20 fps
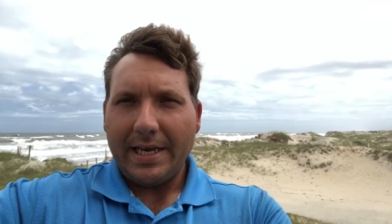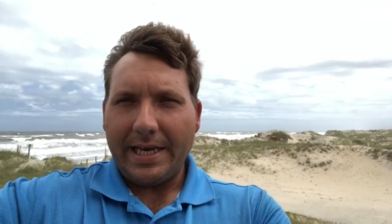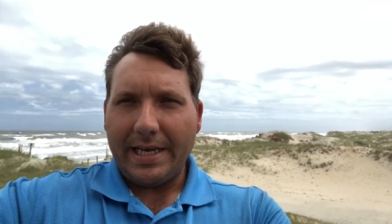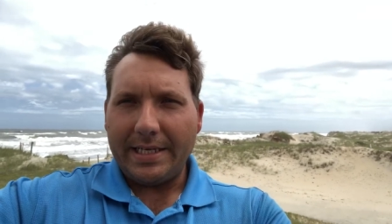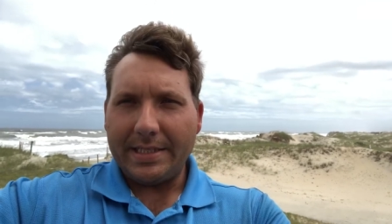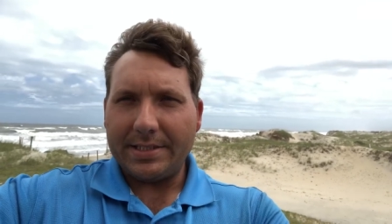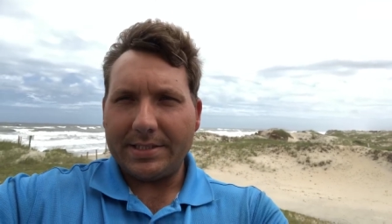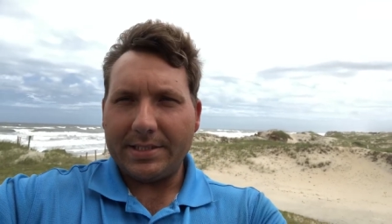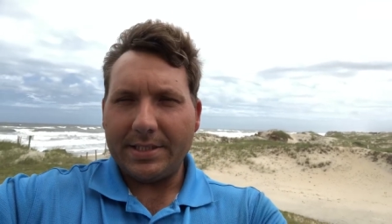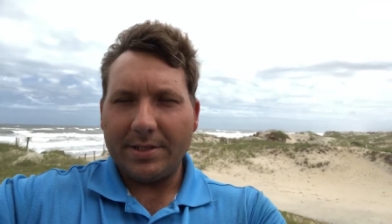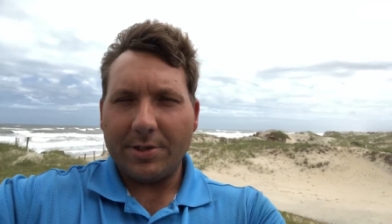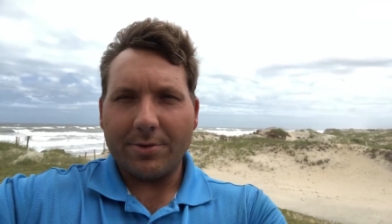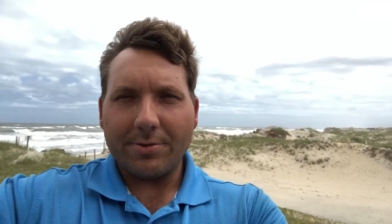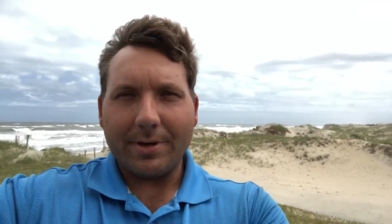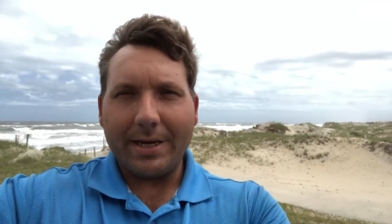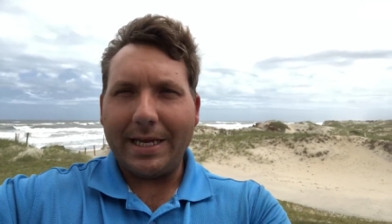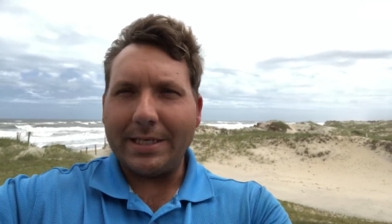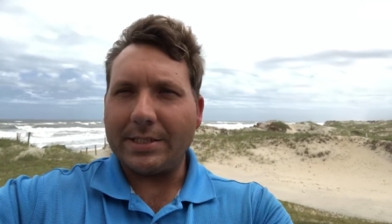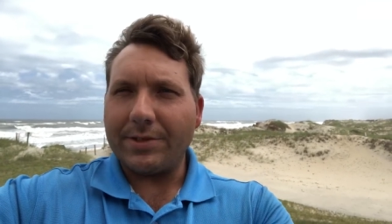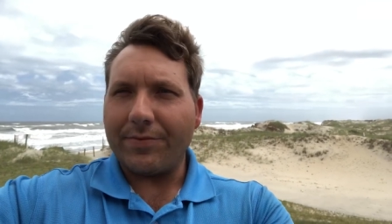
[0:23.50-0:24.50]
It
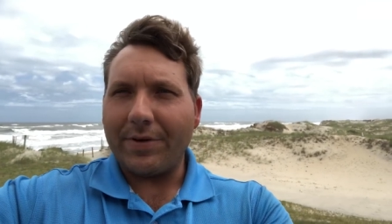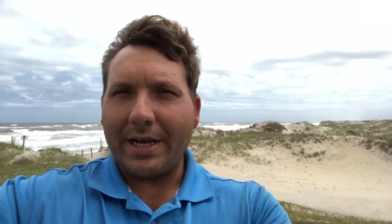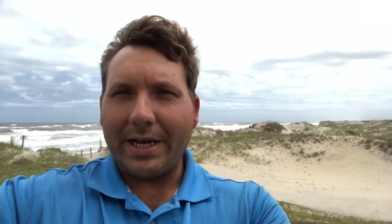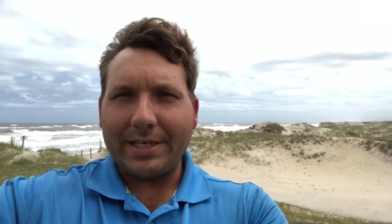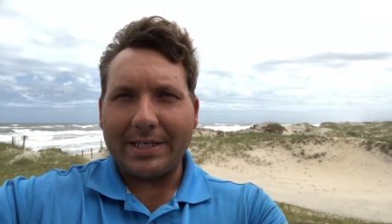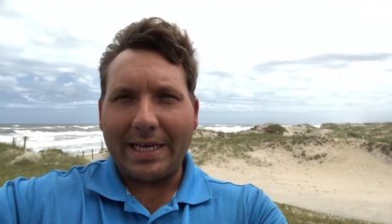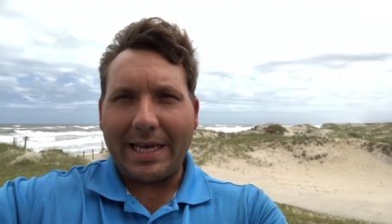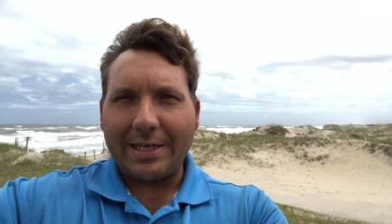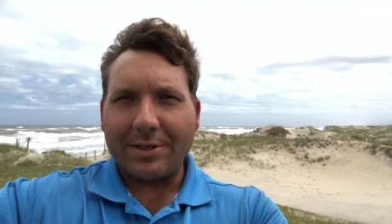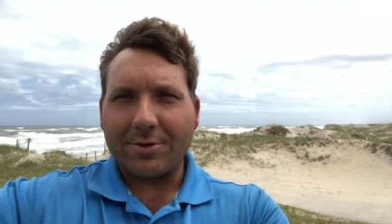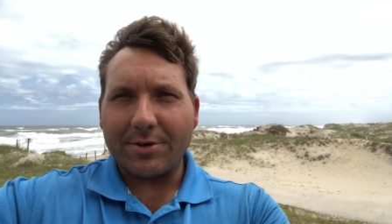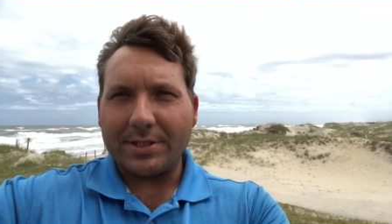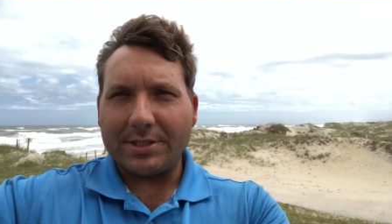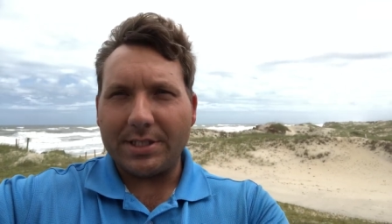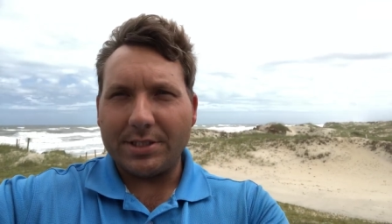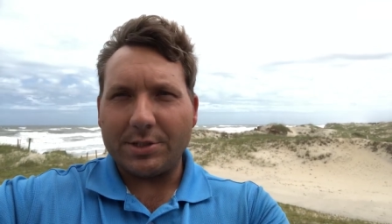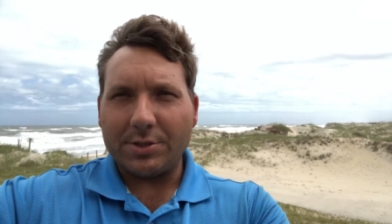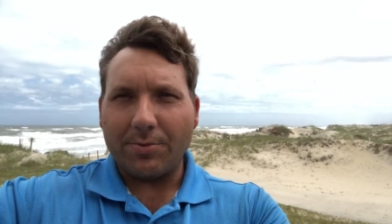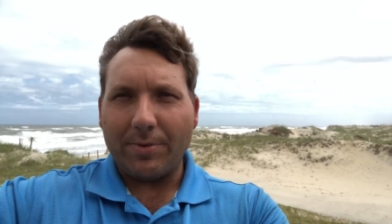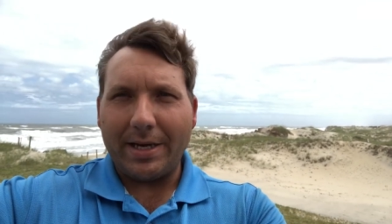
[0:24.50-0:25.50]
creates a very
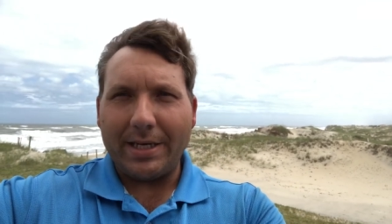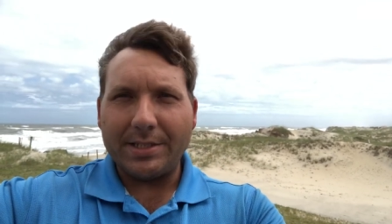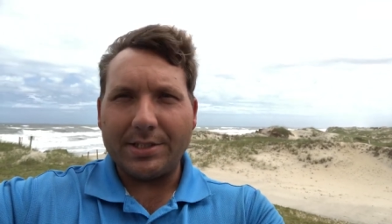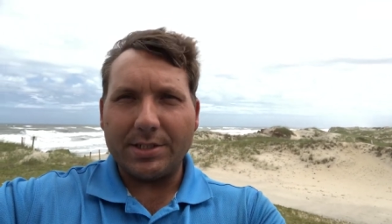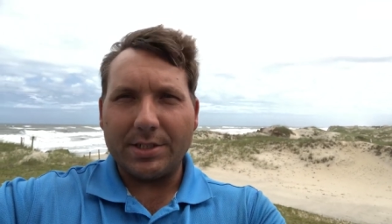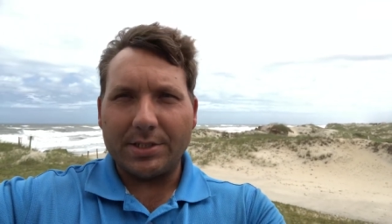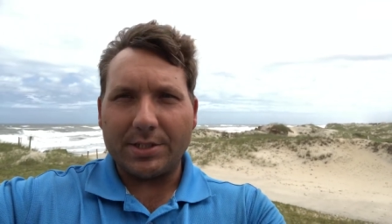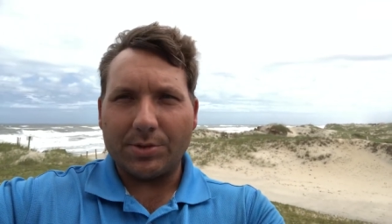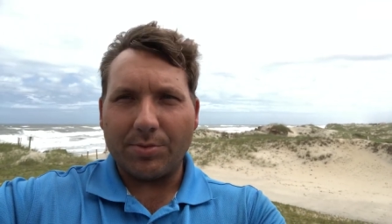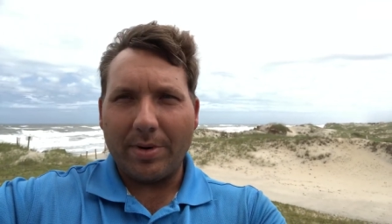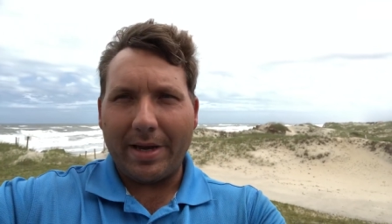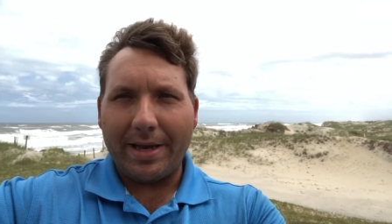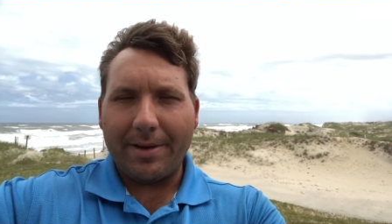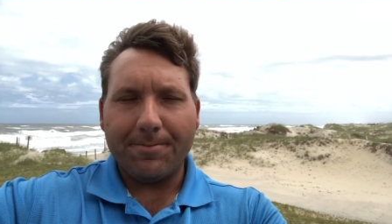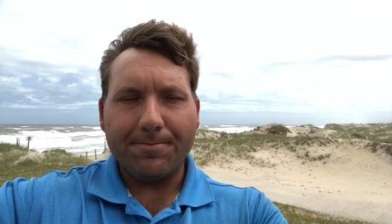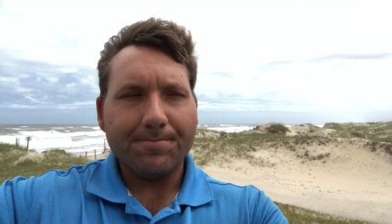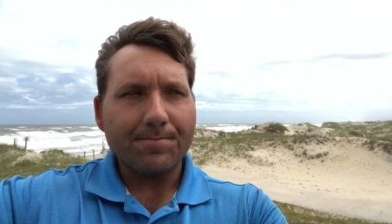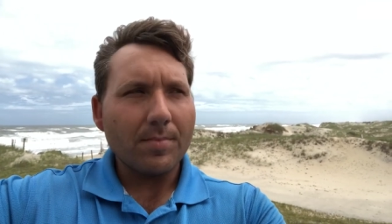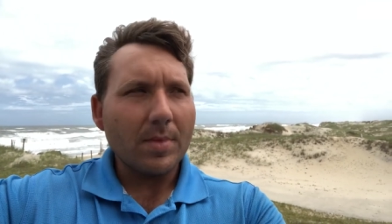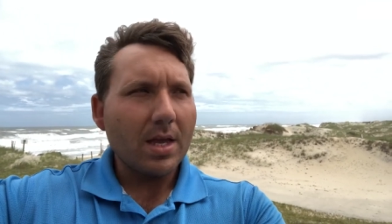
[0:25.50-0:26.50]
dangerous situation to
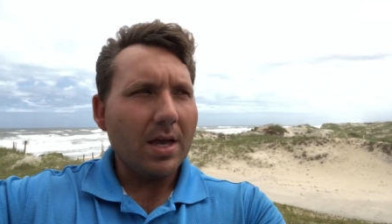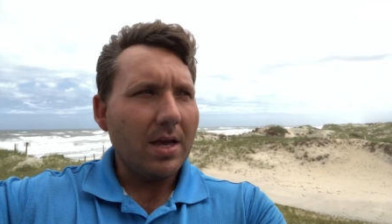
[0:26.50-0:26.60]
swim.